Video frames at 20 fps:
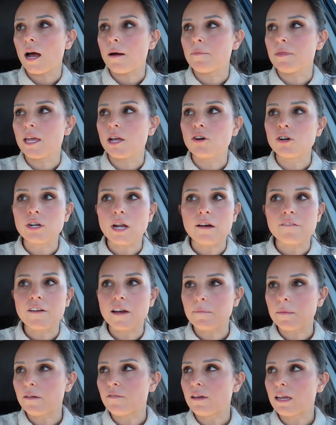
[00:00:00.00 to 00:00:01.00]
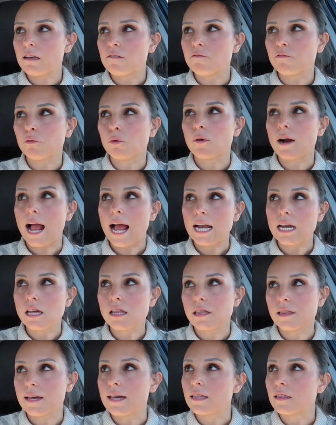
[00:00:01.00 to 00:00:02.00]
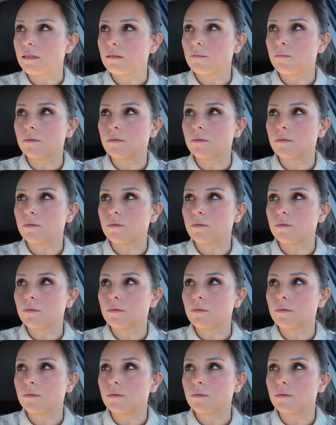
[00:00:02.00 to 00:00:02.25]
They could not find my vein for anything